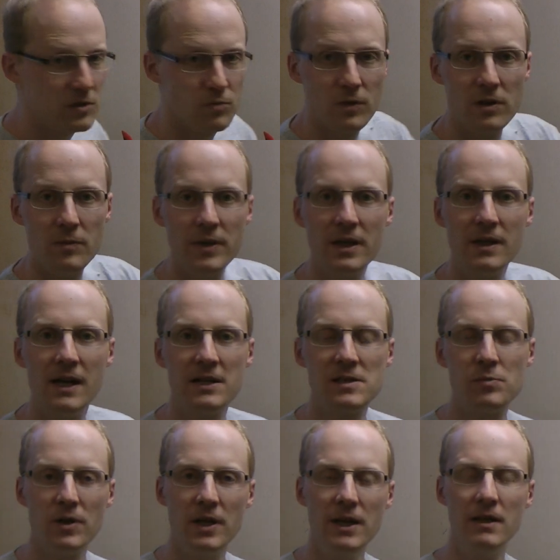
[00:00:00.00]
this will be a
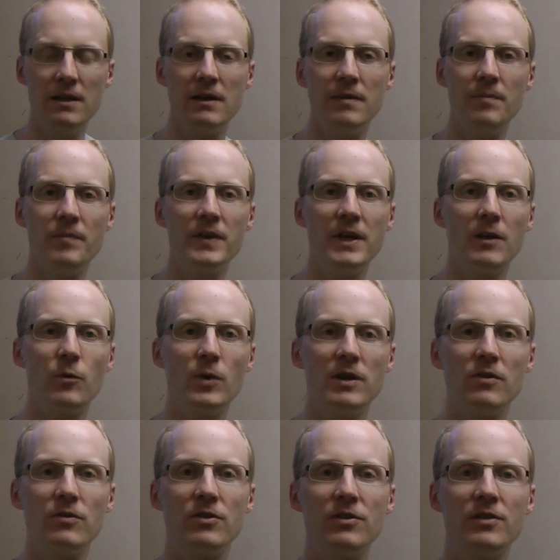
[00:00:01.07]
nice plane. Can't
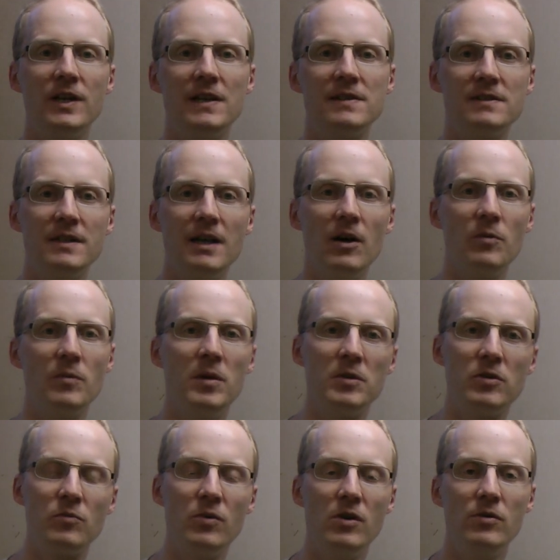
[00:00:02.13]
wait to test it out,
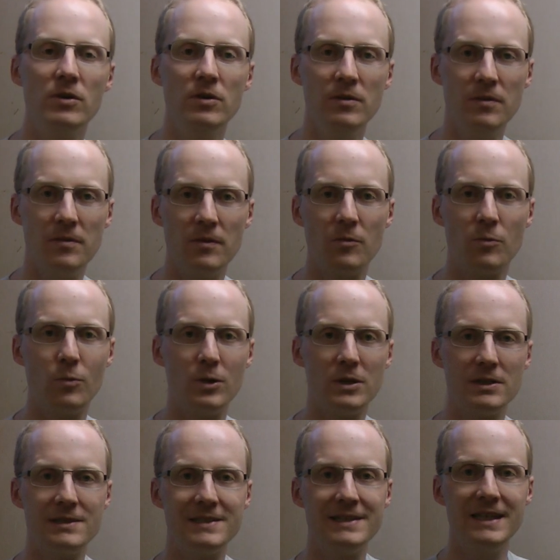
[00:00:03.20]
maybe tomorrow.
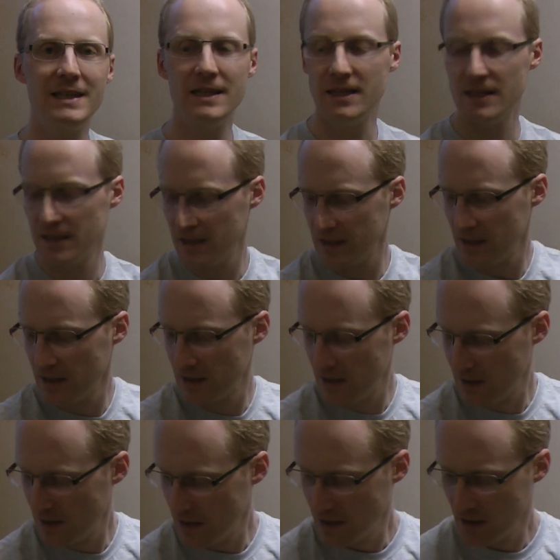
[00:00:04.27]
We'll see.
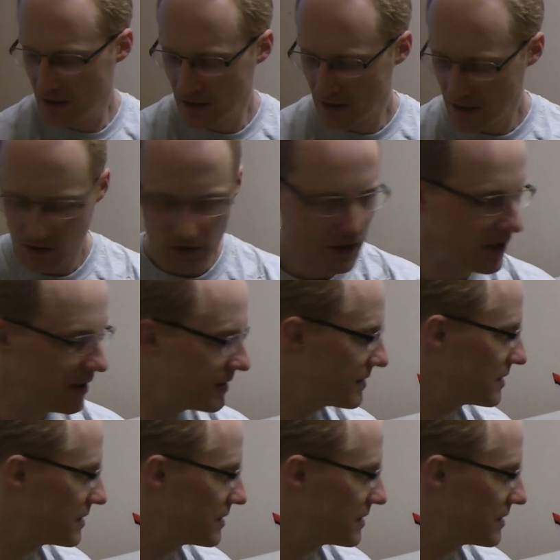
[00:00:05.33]
Okay,